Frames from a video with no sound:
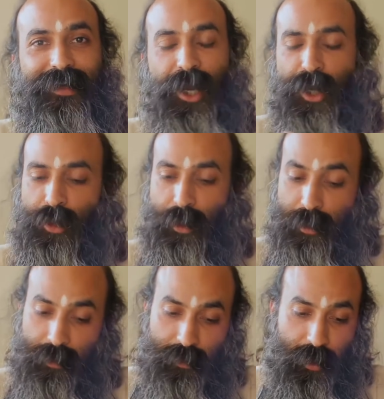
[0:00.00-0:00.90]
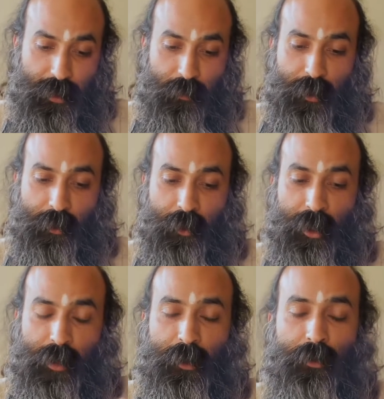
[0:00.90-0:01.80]
And then in that, when you're
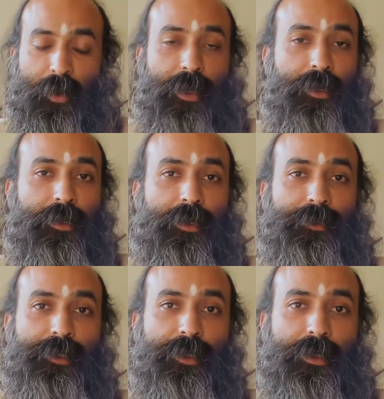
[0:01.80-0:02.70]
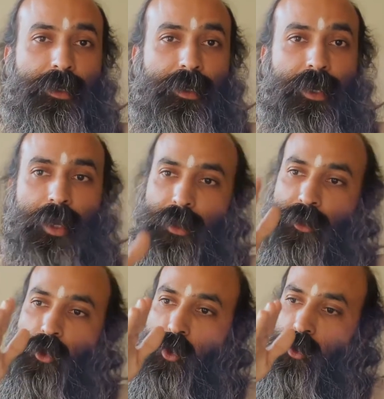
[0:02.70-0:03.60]
not able to handle energy,
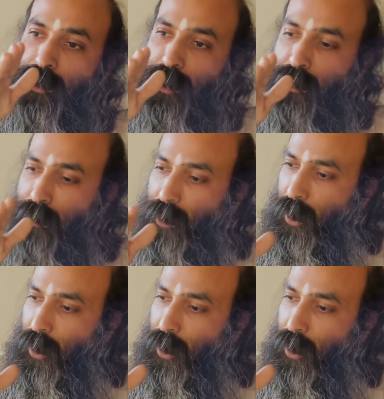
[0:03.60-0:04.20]
it goes into the